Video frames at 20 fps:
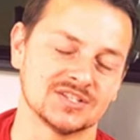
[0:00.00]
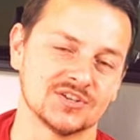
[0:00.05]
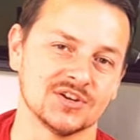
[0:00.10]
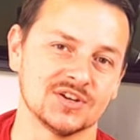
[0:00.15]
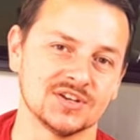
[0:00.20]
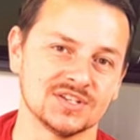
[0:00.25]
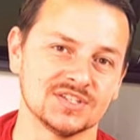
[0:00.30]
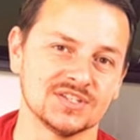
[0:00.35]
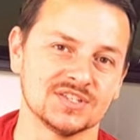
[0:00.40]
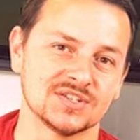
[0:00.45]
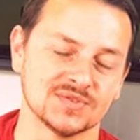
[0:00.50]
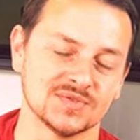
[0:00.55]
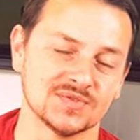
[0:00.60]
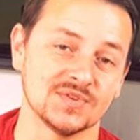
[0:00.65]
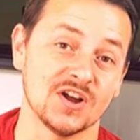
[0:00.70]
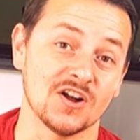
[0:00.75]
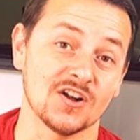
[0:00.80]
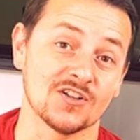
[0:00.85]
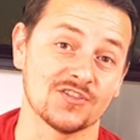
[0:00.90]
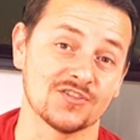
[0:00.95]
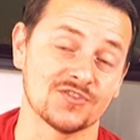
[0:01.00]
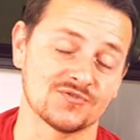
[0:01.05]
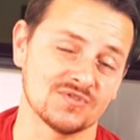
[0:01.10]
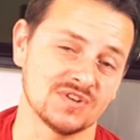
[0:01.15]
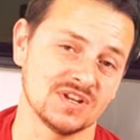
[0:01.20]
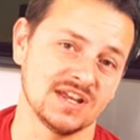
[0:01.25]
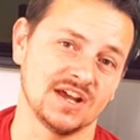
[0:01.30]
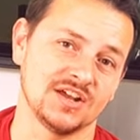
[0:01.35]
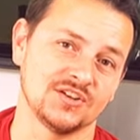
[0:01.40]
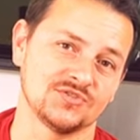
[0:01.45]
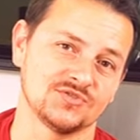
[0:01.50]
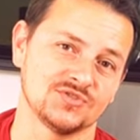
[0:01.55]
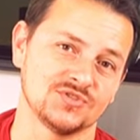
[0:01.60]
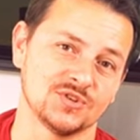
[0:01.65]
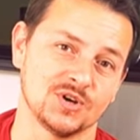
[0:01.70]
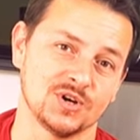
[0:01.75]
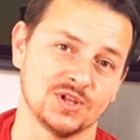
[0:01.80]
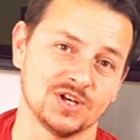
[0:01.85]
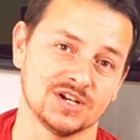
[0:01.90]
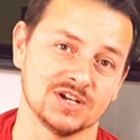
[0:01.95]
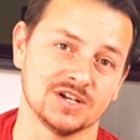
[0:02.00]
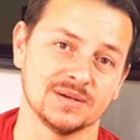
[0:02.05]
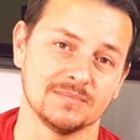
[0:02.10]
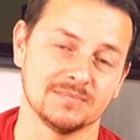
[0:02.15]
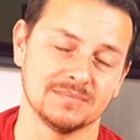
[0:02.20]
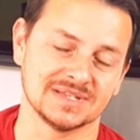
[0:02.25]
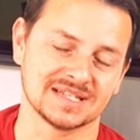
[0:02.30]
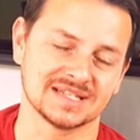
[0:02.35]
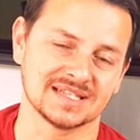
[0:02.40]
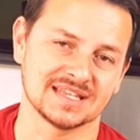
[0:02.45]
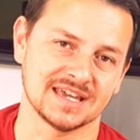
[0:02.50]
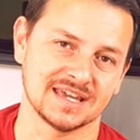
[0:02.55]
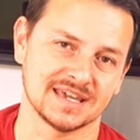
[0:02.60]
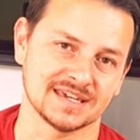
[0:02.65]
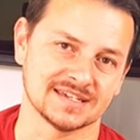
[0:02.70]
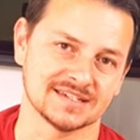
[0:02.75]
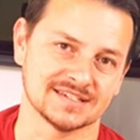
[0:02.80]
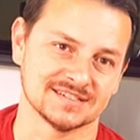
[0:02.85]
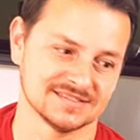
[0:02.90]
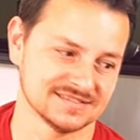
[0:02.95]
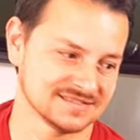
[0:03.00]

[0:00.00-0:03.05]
turned into a $300 mistake.